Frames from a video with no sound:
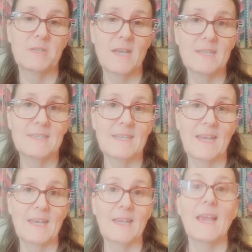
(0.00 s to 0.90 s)

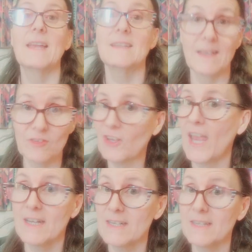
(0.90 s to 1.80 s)
1980, and yes,
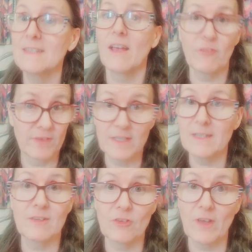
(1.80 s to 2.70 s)
Canada
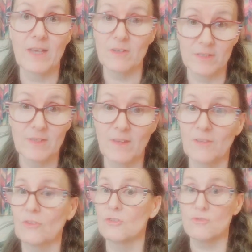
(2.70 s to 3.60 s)
definitely signed on to
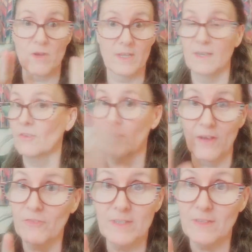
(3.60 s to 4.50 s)
this. Australia's
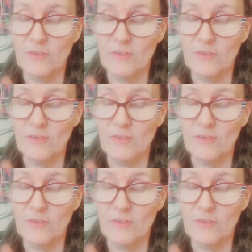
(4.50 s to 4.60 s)
definitely